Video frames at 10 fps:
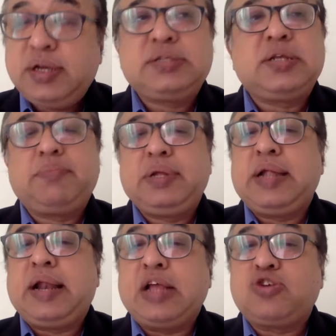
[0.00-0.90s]
is something
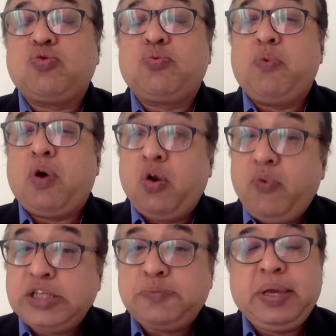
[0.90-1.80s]
that has to
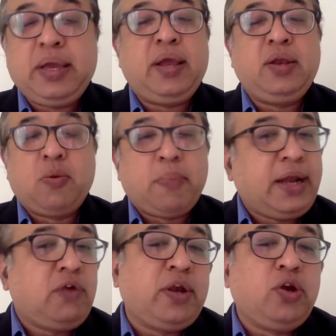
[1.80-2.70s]
always be in your
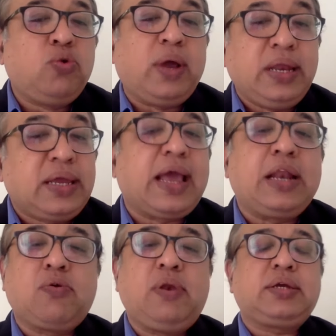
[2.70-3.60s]
mind when you do any
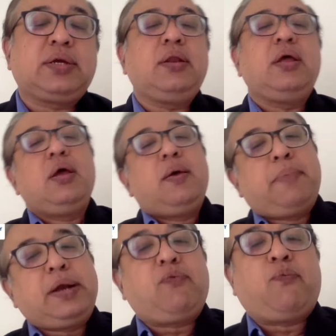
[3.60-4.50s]
calculation.
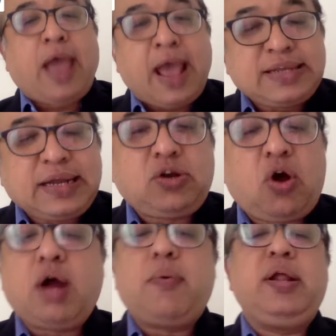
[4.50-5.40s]
But as I
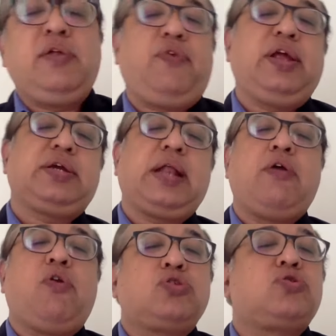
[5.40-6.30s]
talk about inflation, I
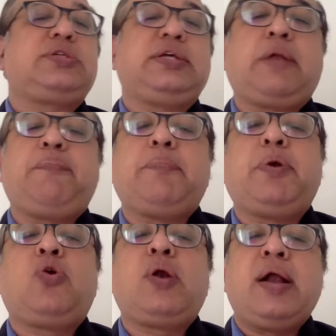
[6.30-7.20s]
will also say that people
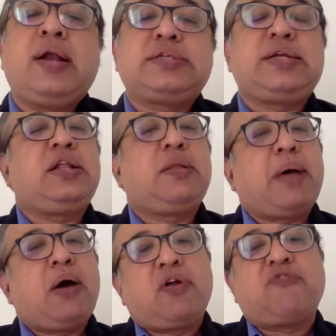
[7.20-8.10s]
don't understand the
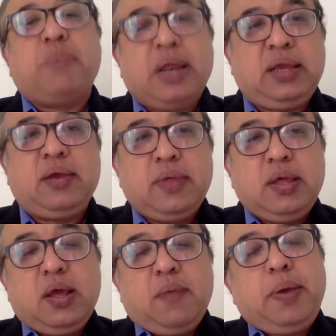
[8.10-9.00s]
power of money.
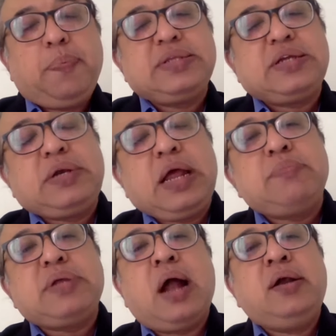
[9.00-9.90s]
People
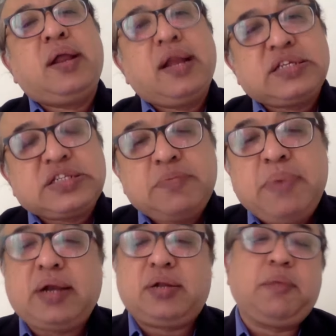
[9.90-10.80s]
sometimes
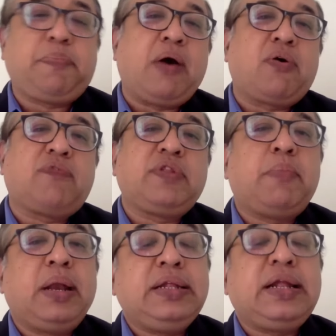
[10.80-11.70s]
underestimate the power of the
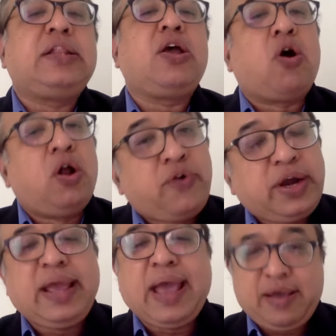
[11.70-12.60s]
money that they
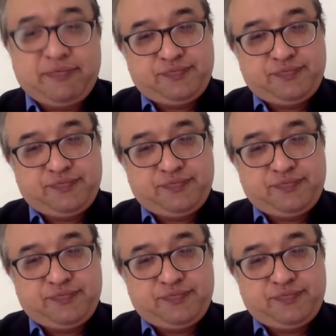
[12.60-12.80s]
already have.